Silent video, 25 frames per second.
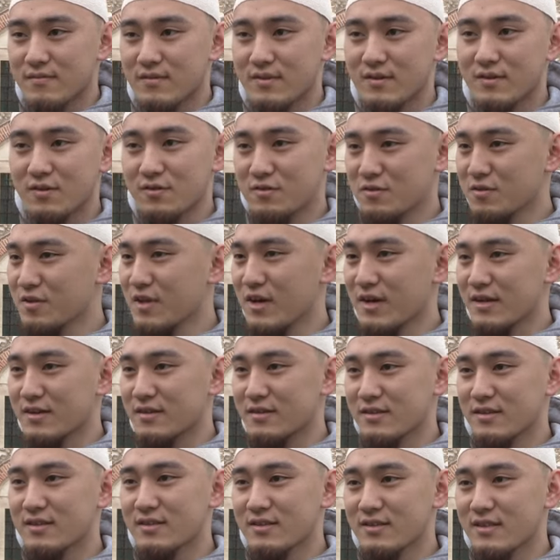Good luck,
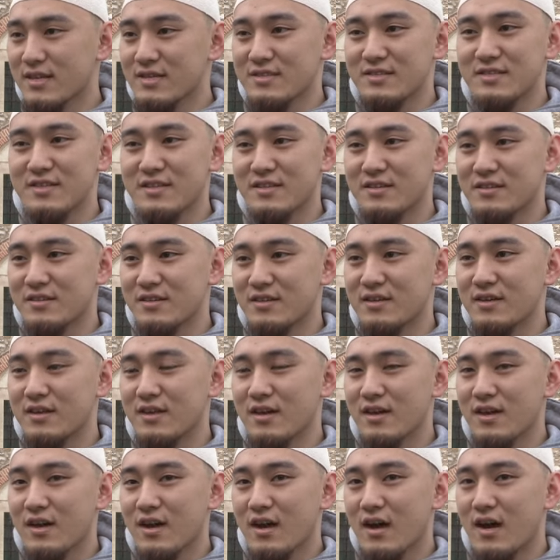that's it.
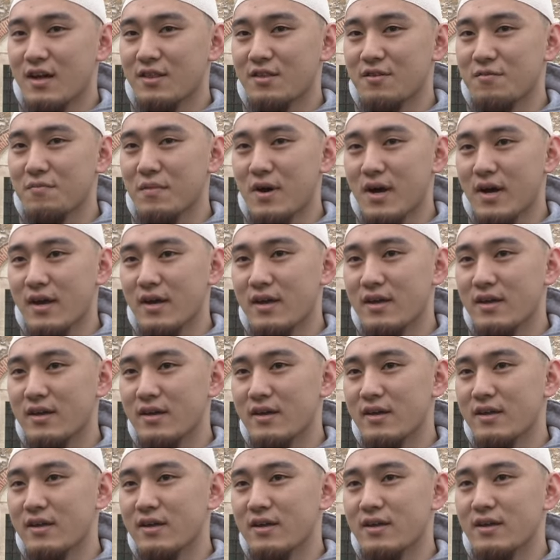And
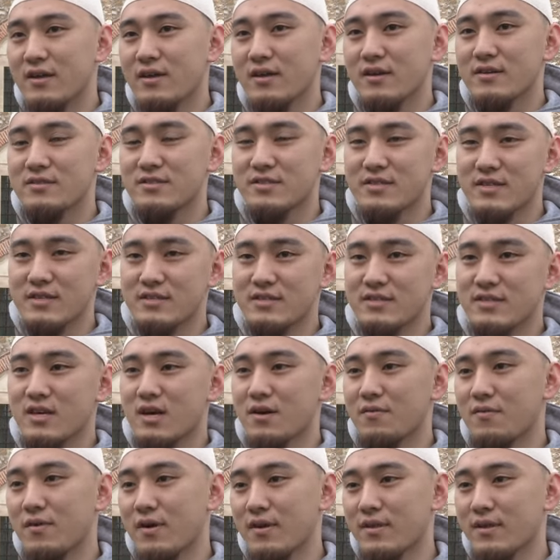my
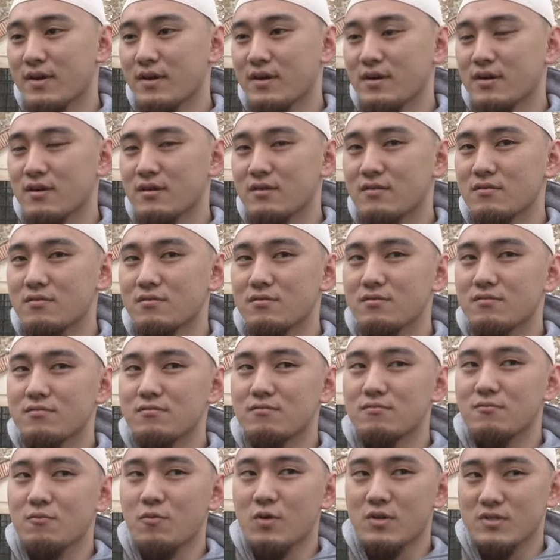sister, brother
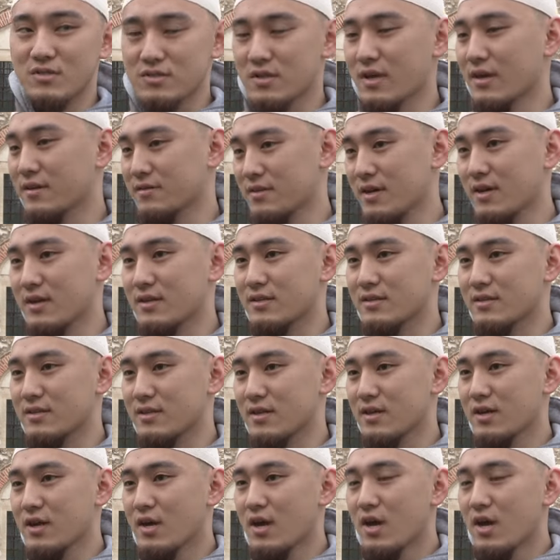was like that.